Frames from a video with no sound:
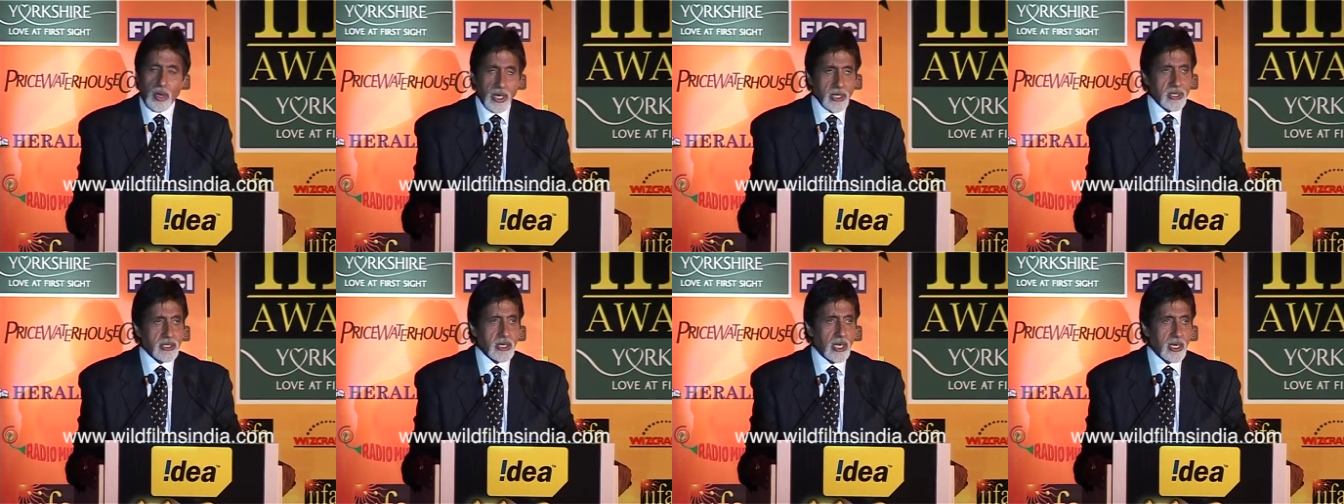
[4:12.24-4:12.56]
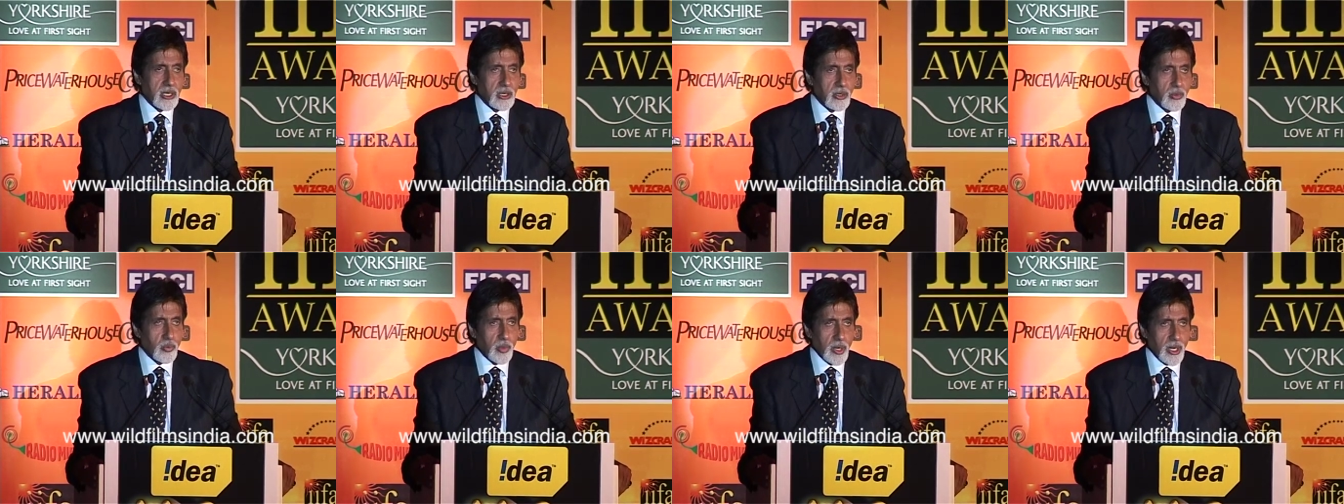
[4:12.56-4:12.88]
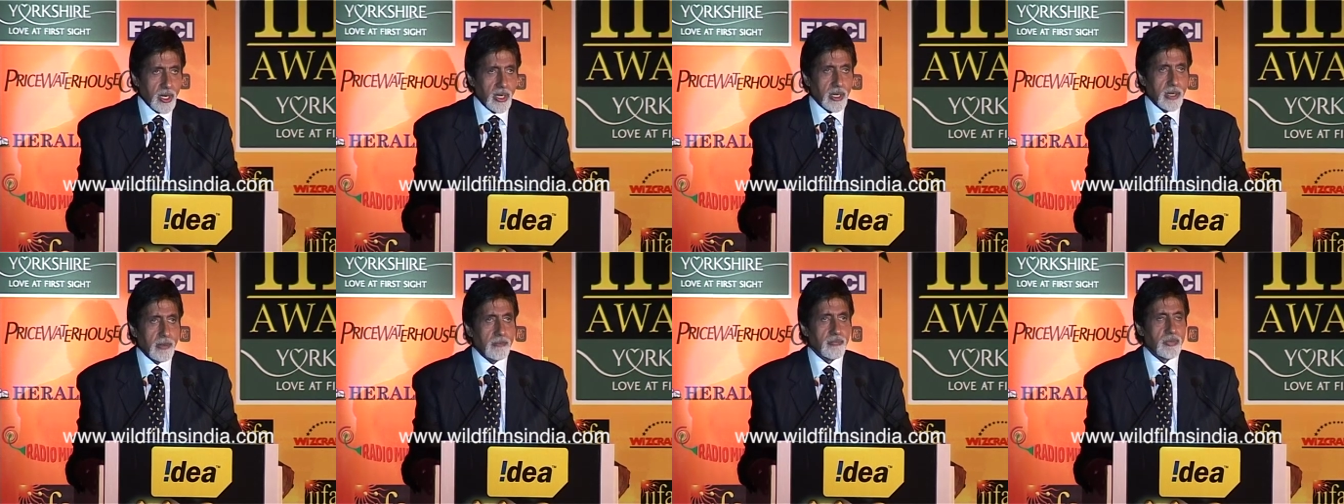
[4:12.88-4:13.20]
quite
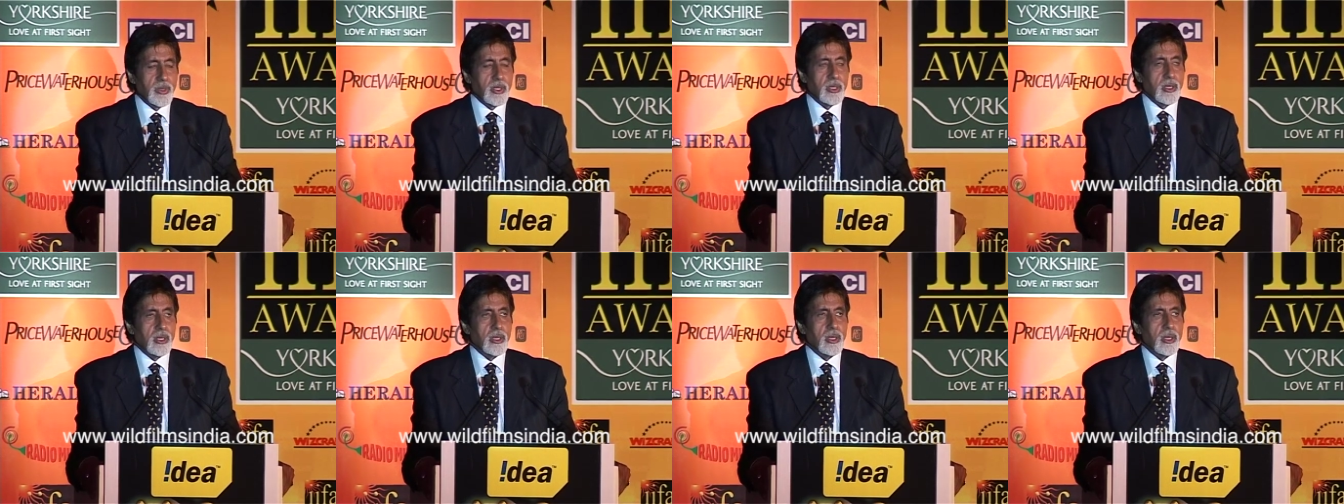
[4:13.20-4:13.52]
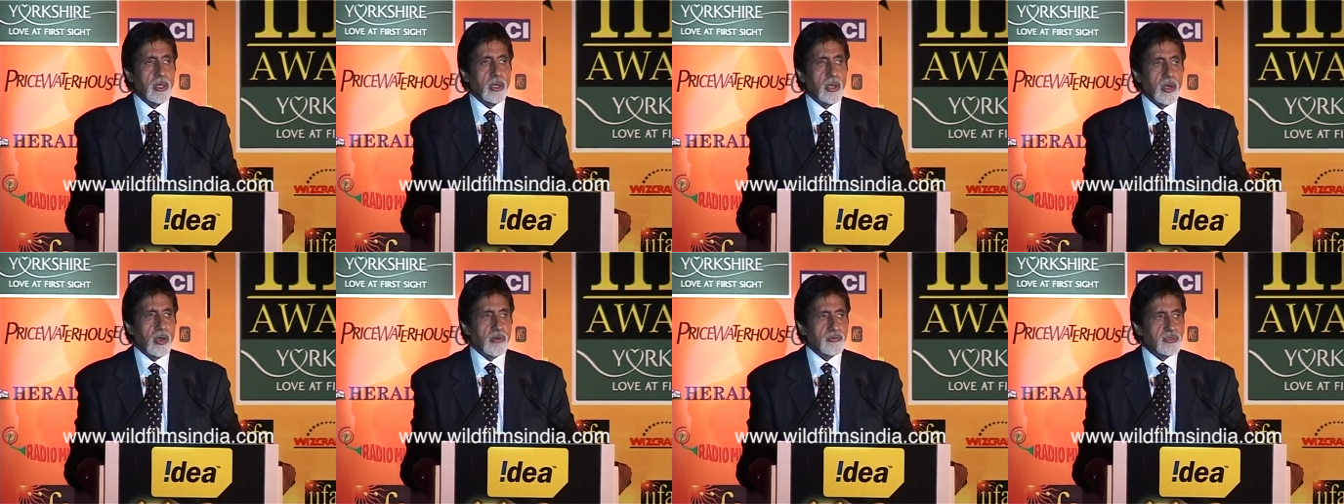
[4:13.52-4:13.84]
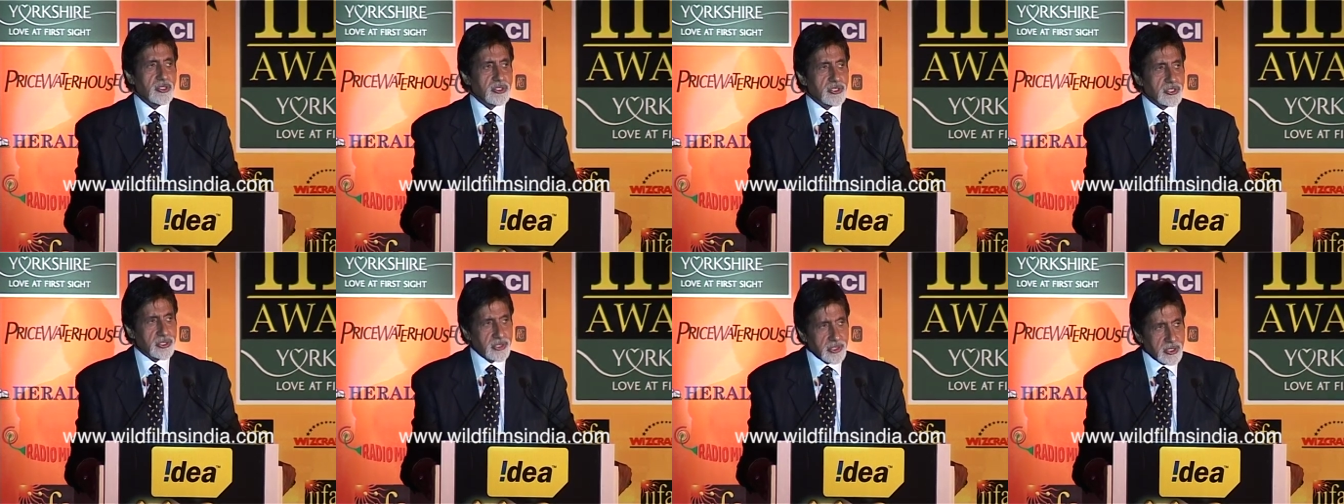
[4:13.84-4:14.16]
unaware
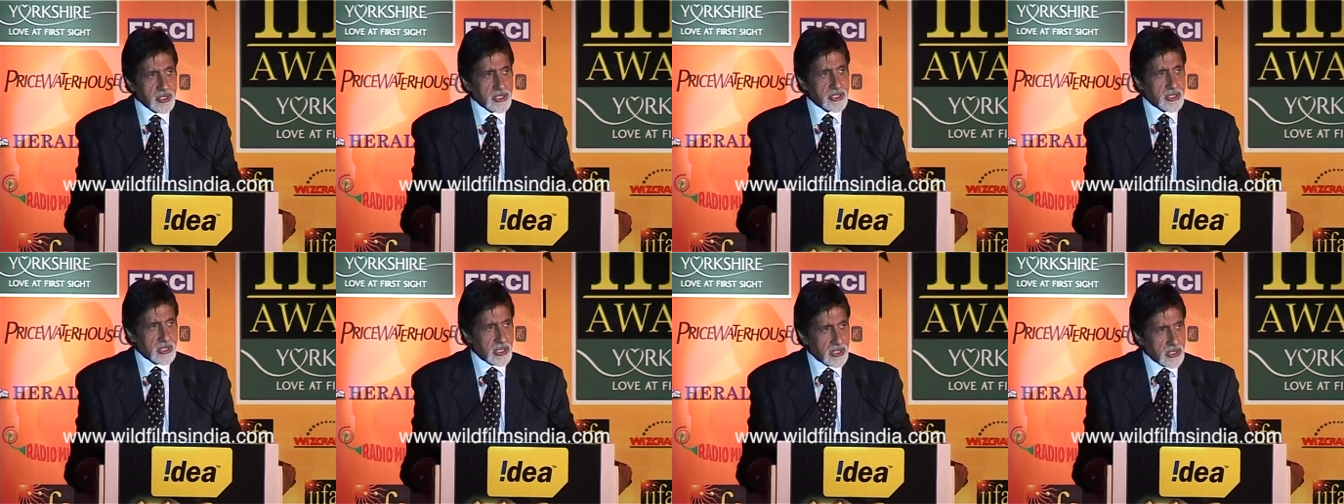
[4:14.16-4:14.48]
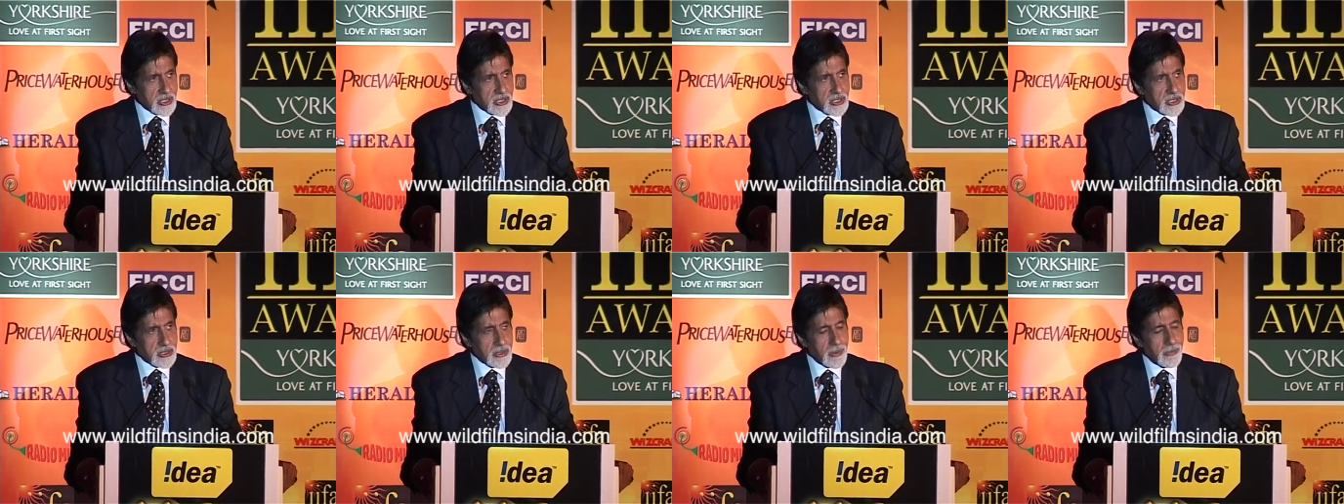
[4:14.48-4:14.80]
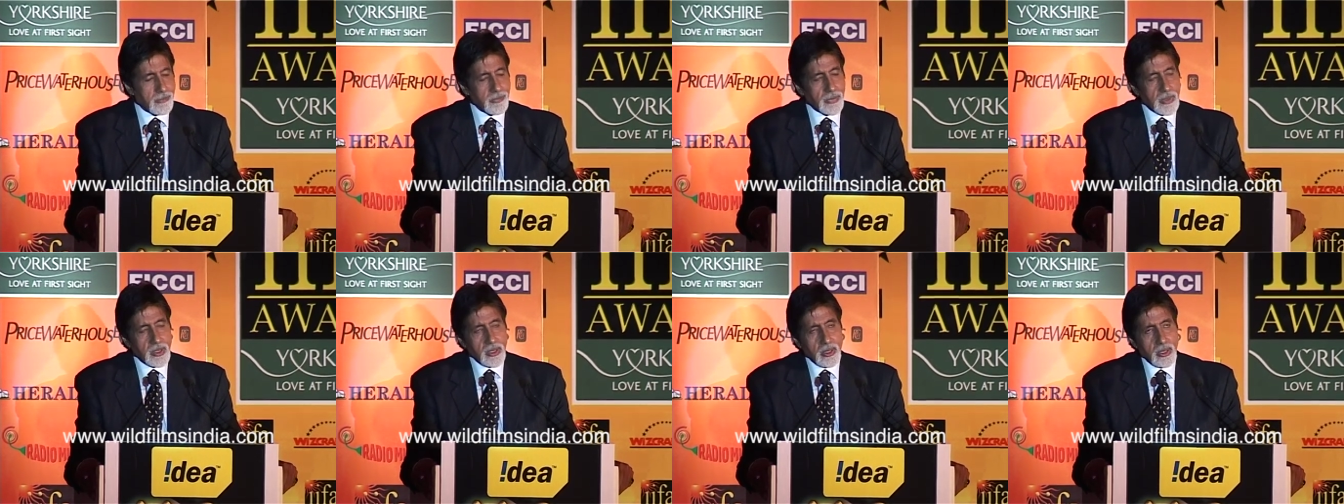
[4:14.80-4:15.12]
of the
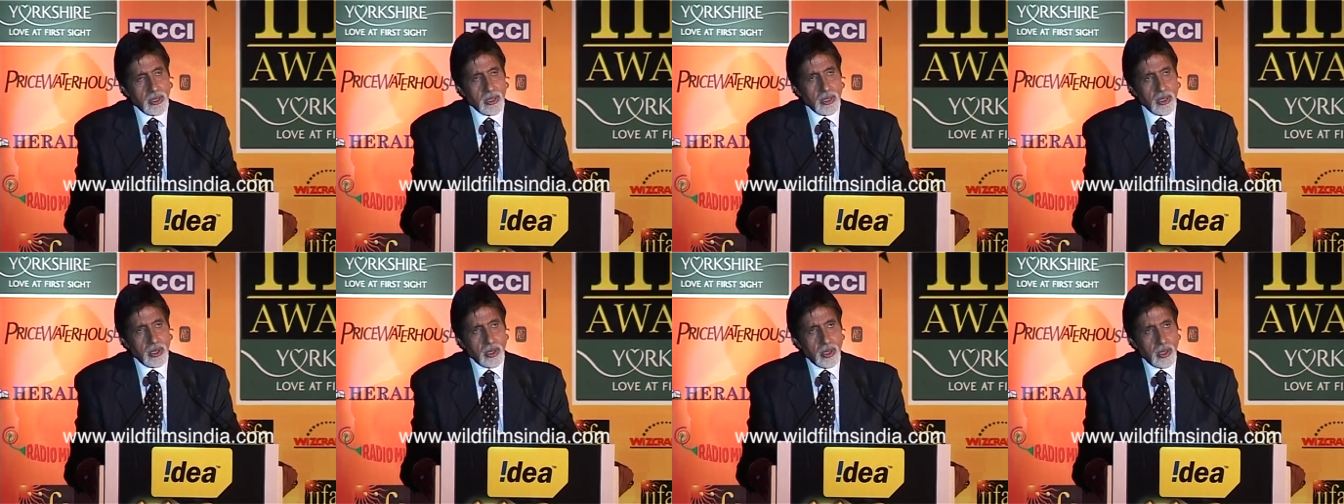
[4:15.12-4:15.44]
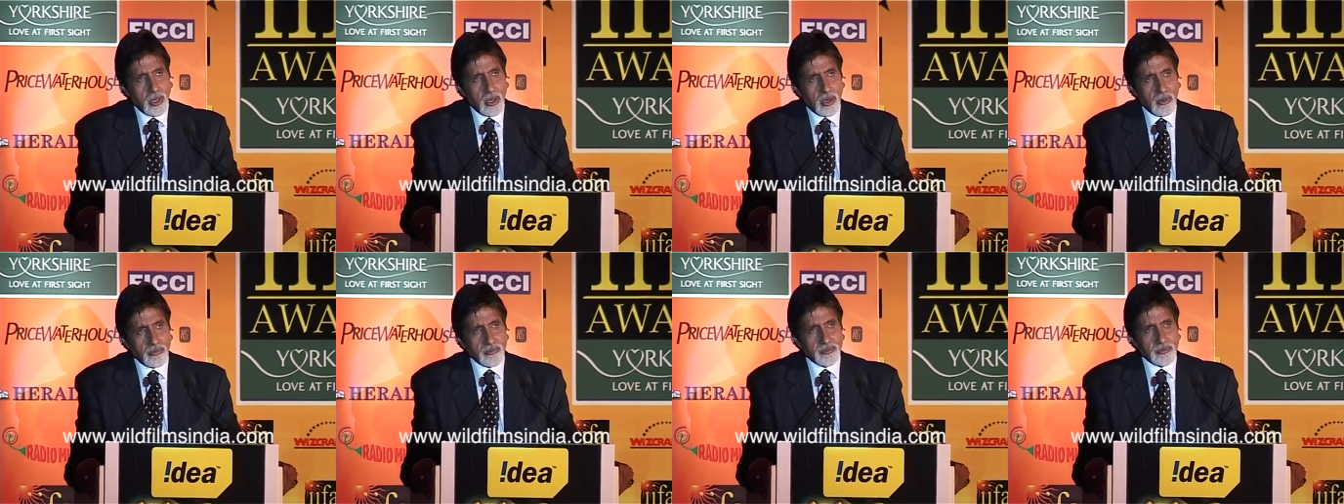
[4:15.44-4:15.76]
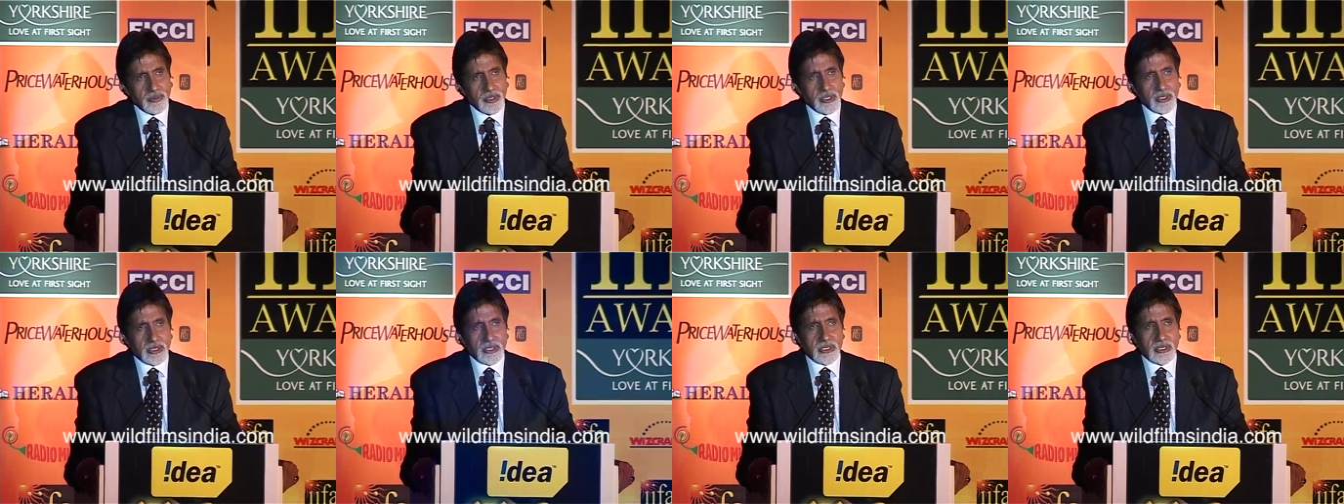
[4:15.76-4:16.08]
seriousness
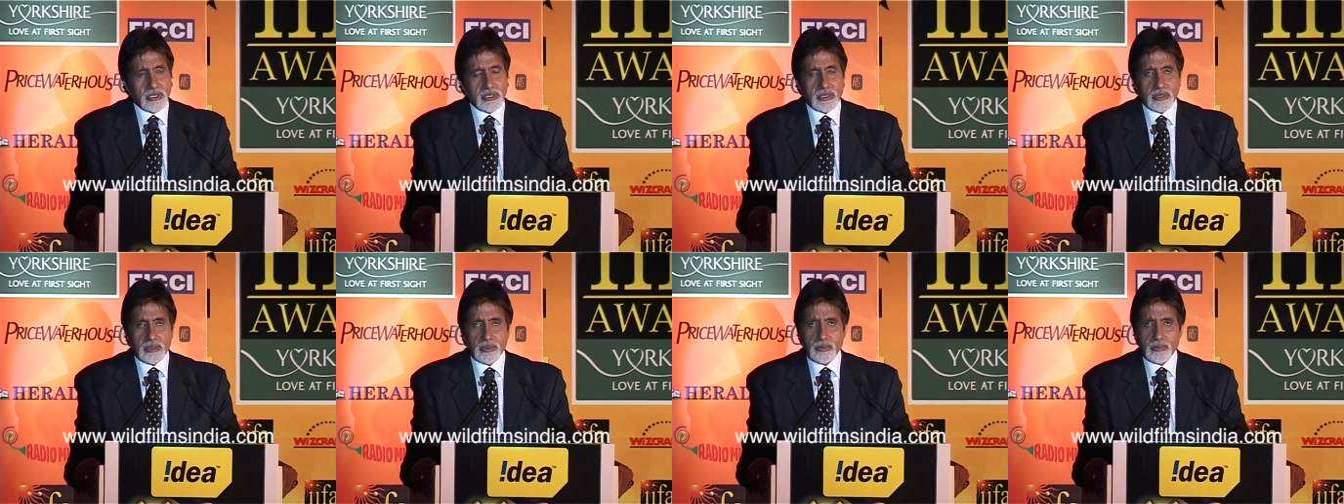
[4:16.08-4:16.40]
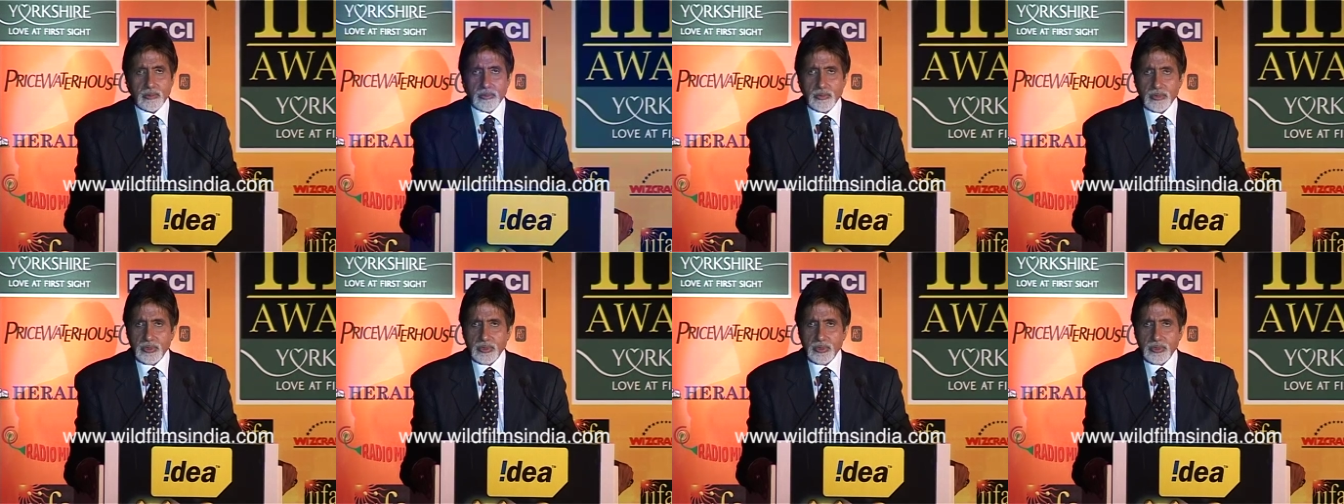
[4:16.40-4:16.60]
of this